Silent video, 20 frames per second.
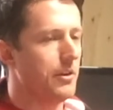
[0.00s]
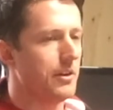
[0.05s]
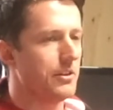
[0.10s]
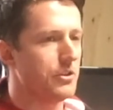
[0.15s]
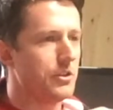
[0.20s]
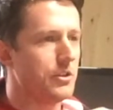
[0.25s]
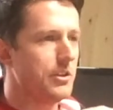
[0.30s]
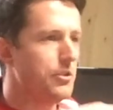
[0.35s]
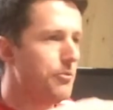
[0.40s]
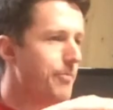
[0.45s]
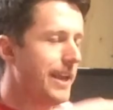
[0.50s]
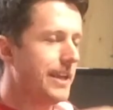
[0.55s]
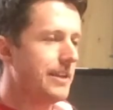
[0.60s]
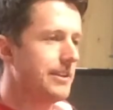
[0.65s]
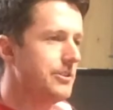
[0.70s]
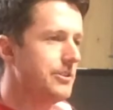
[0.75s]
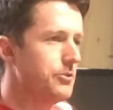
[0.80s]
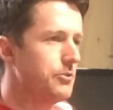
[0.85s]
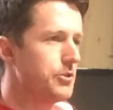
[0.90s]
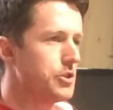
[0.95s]
You
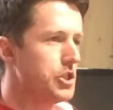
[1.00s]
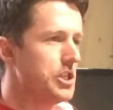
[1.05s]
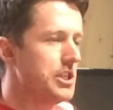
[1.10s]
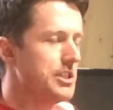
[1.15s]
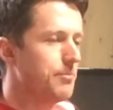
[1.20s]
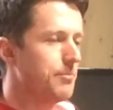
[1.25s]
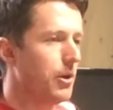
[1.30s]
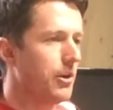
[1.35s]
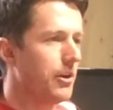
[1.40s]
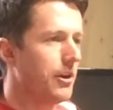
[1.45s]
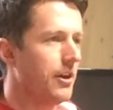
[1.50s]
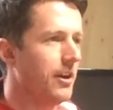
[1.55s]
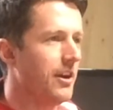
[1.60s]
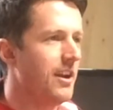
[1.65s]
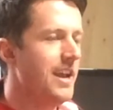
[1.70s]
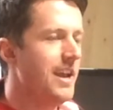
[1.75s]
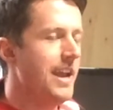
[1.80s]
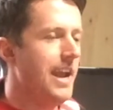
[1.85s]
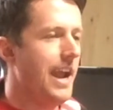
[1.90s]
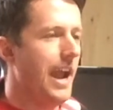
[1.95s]
make it into a
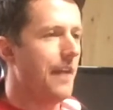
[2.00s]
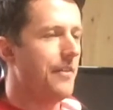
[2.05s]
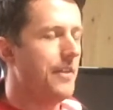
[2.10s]
cheeseburger,